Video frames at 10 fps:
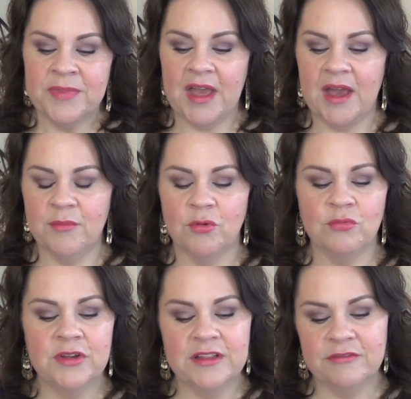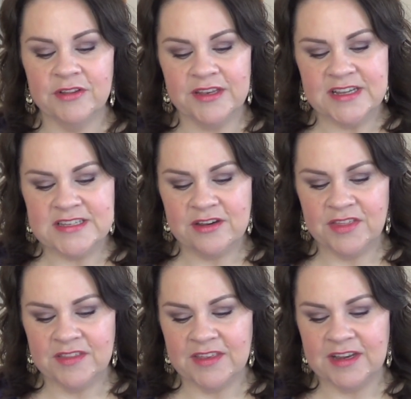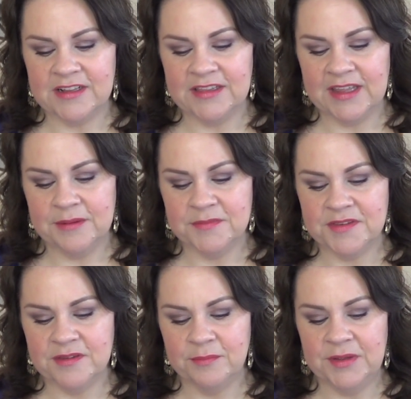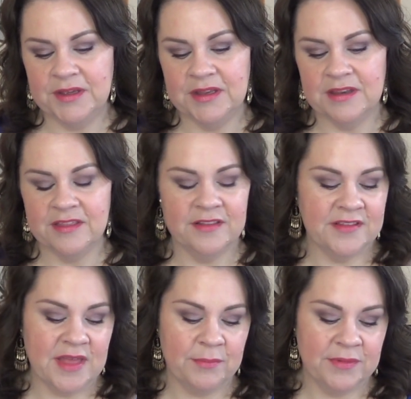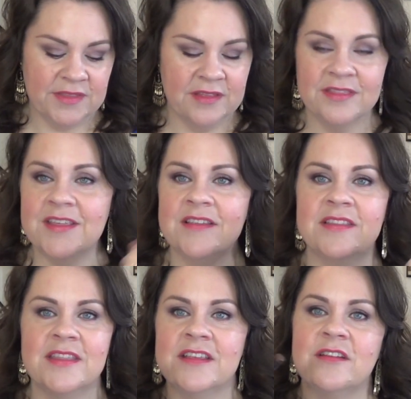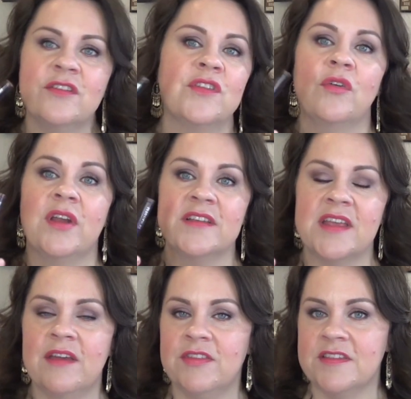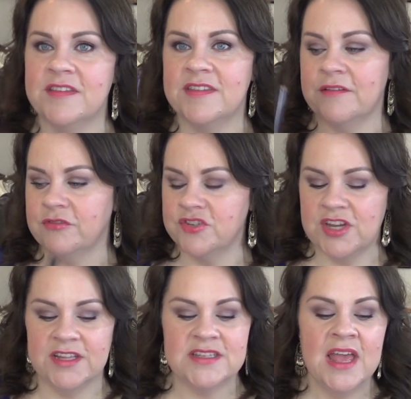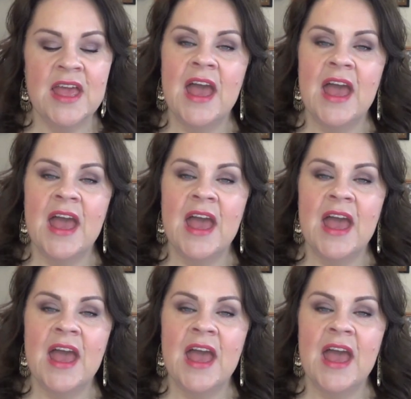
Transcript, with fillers: Um, really, really nice. I don't think that it claims to be anything like that, but the, these these are so nice. I have these in several shades.